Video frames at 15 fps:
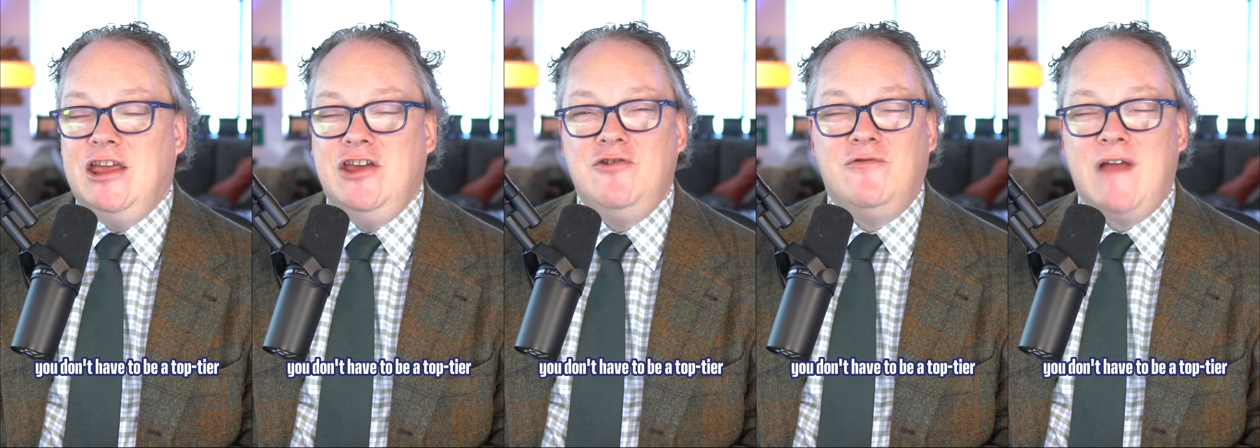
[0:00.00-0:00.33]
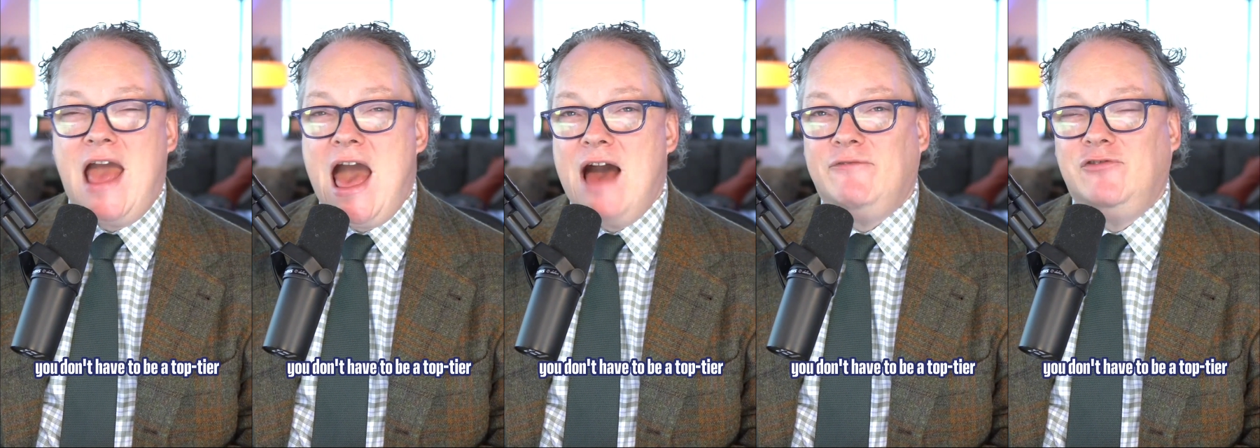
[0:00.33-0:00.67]
you
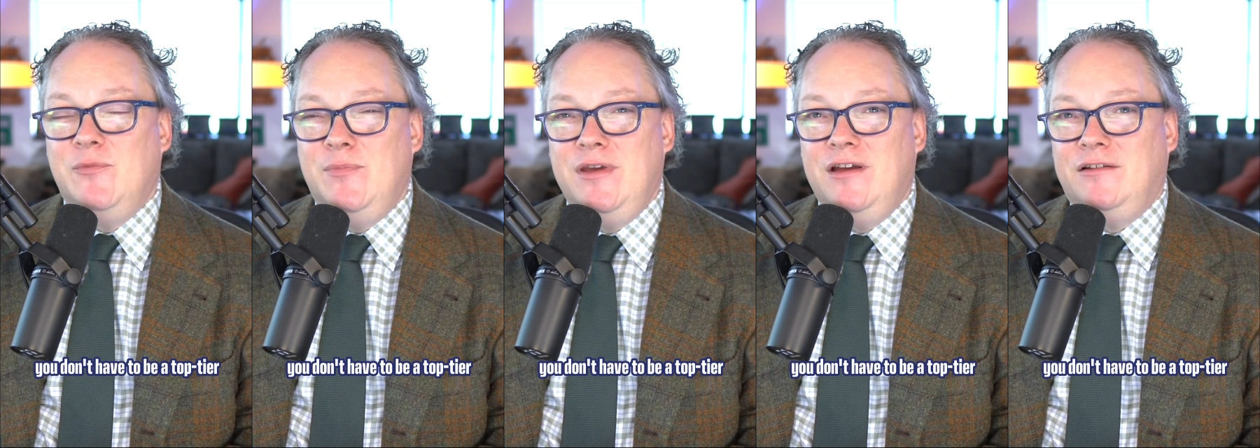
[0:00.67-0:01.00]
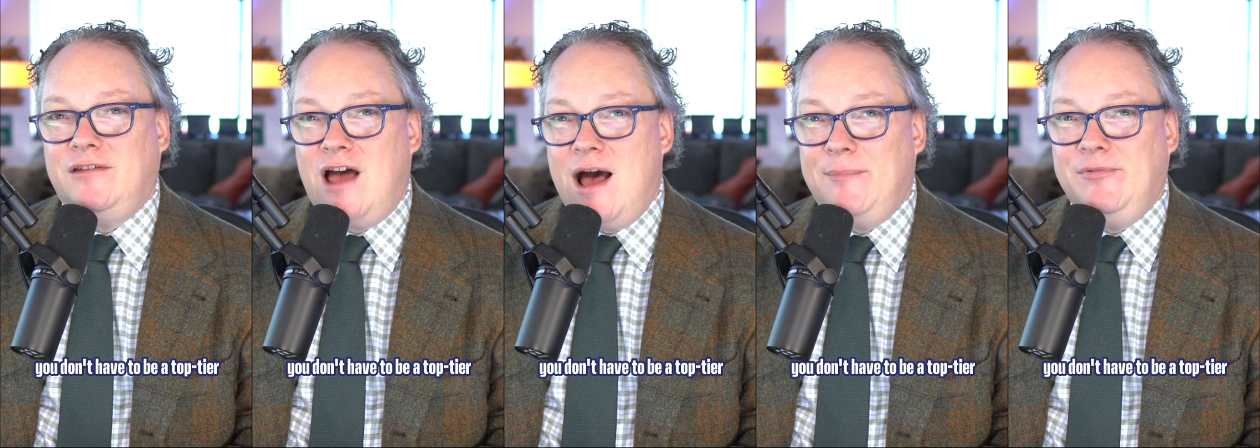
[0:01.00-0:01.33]
don't have to be
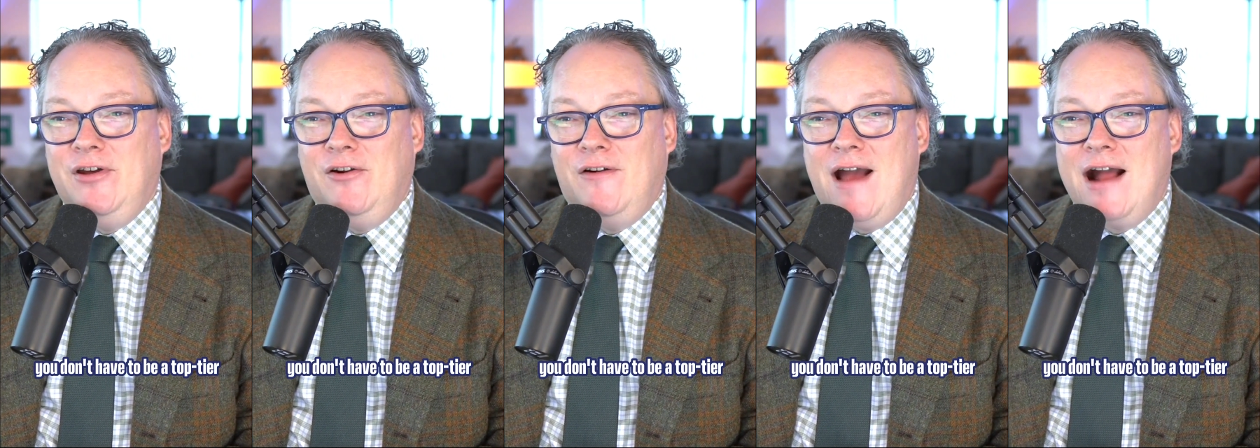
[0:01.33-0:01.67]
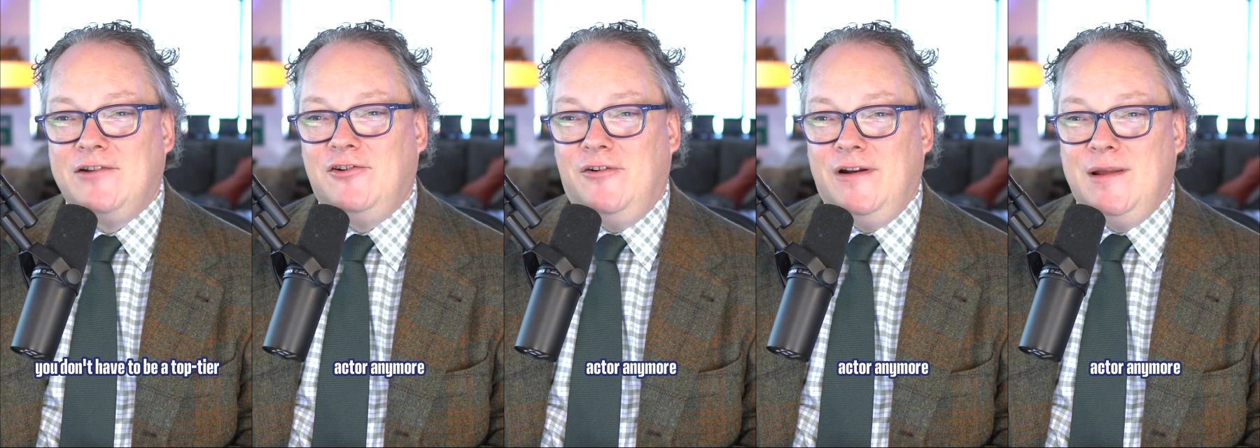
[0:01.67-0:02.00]
a top tier
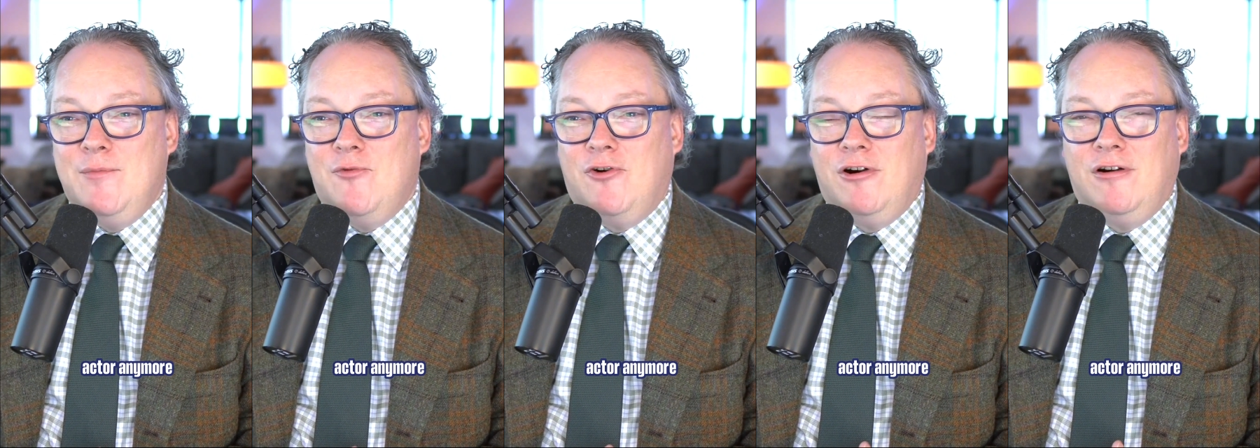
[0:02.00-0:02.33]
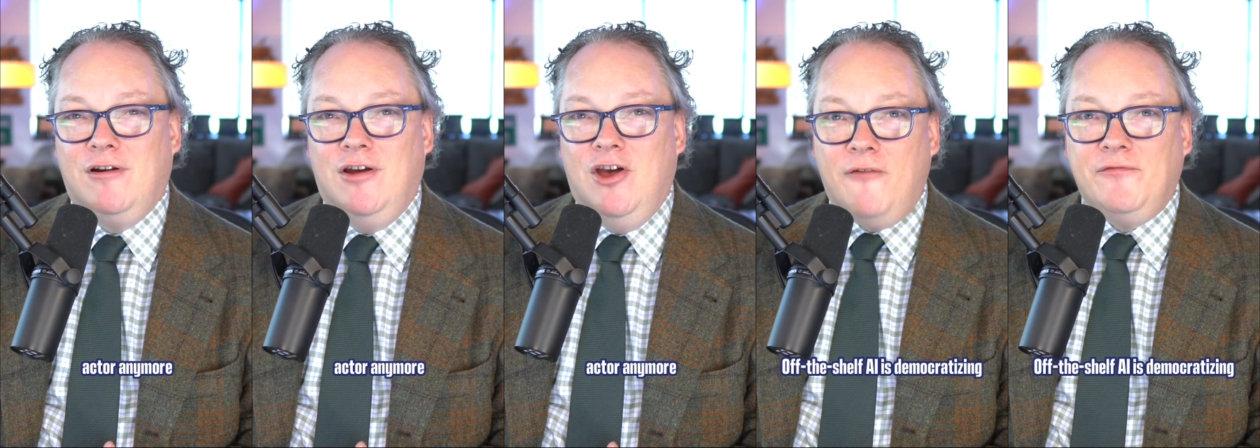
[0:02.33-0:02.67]
actor anymore
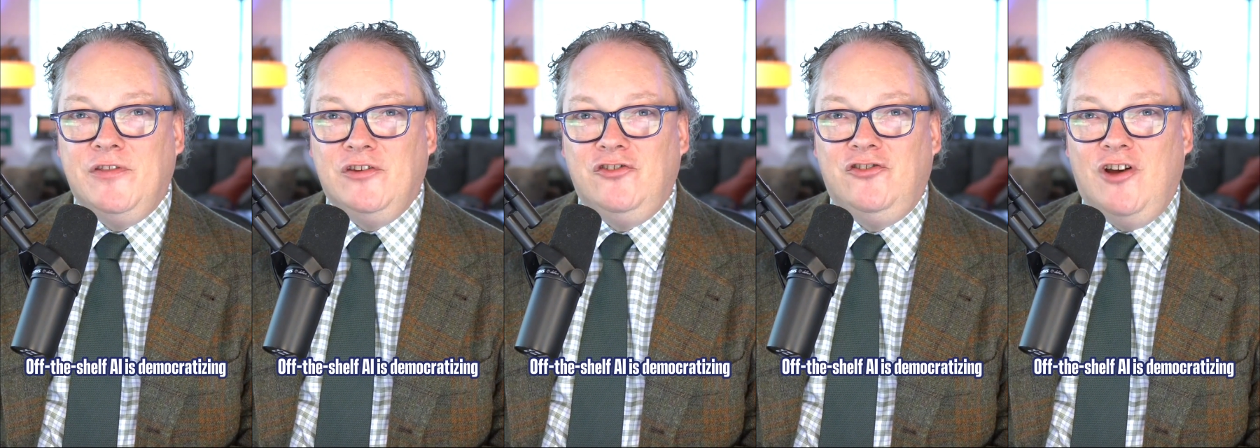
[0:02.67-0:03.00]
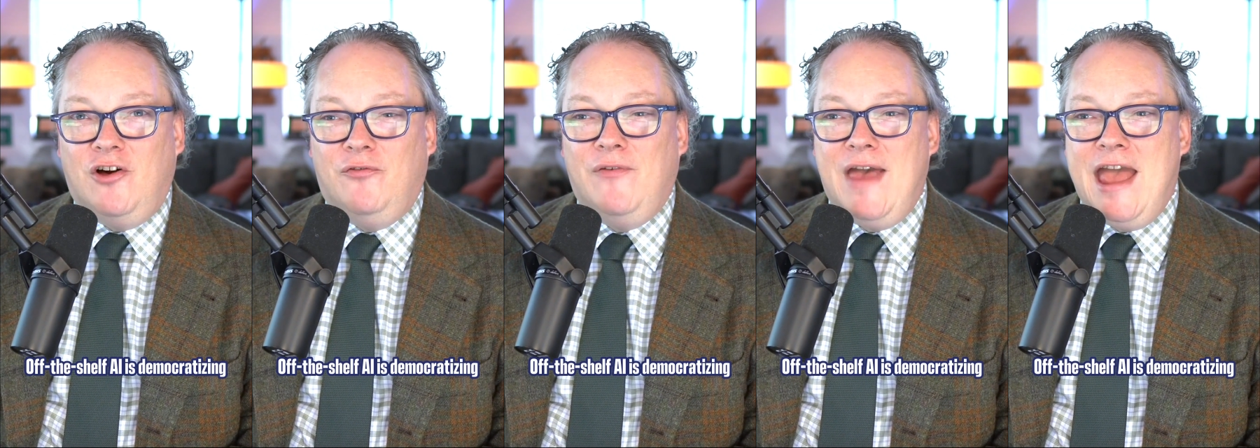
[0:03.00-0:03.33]
off the
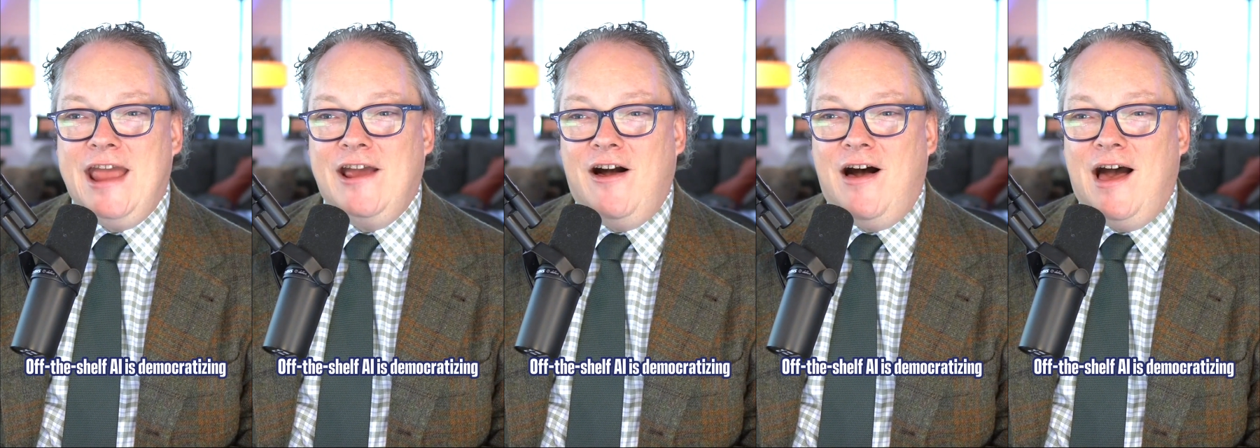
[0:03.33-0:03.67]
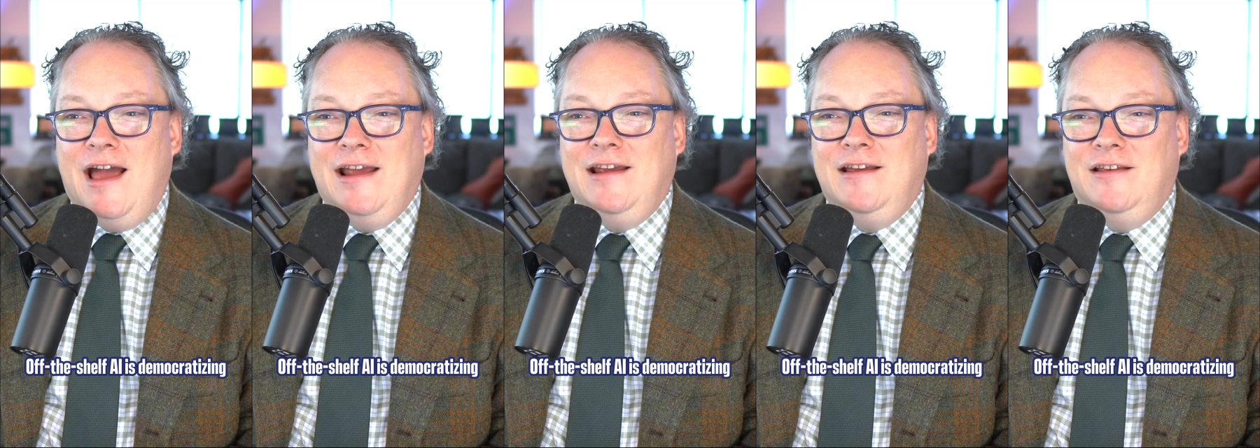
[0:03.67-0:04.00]
shelf
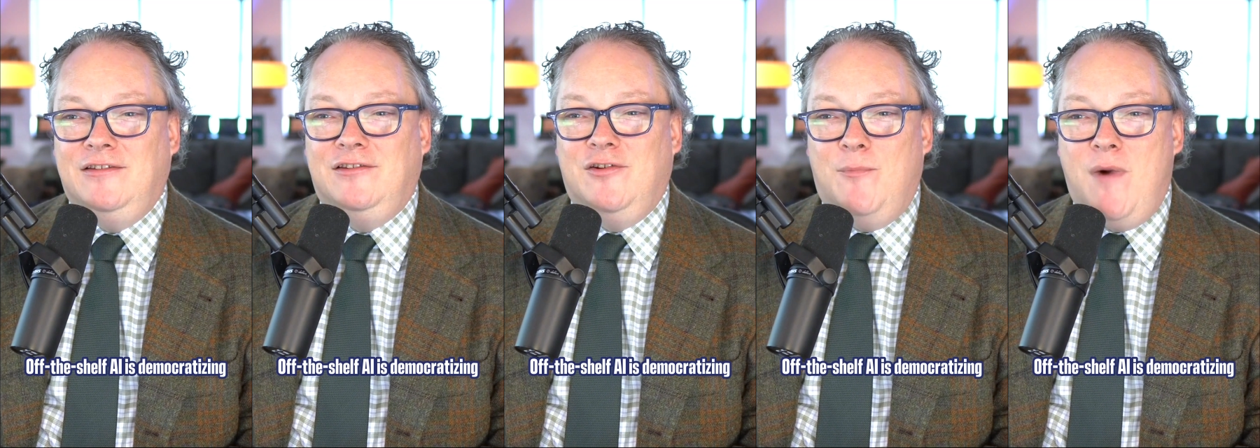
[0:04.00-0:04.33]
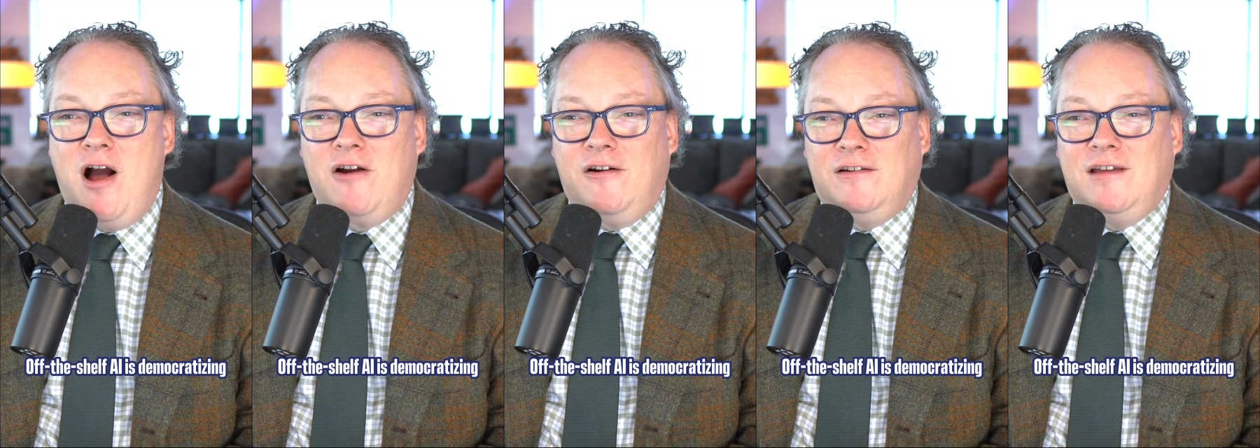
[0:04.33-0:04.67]
AI is
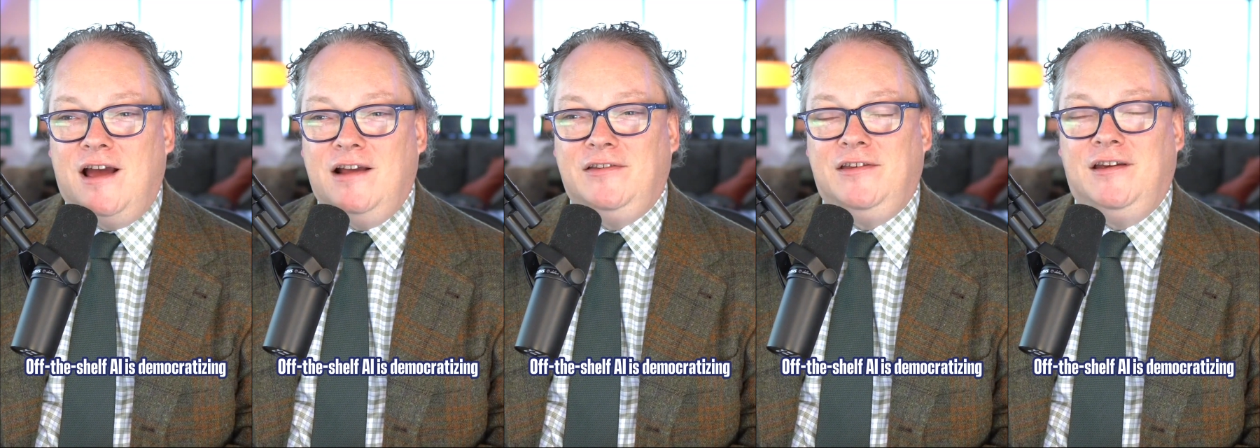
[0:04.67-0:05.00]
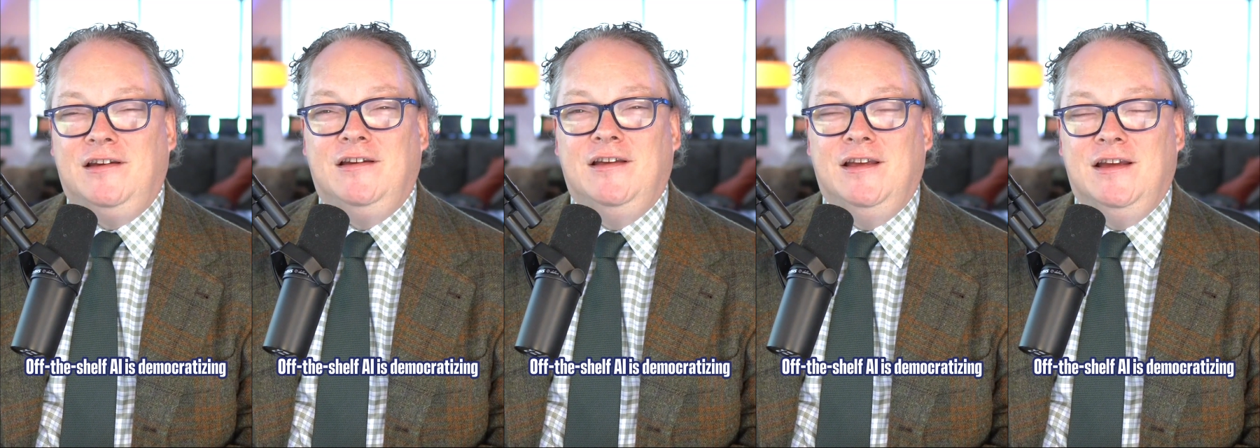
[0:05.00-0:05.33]
democratizing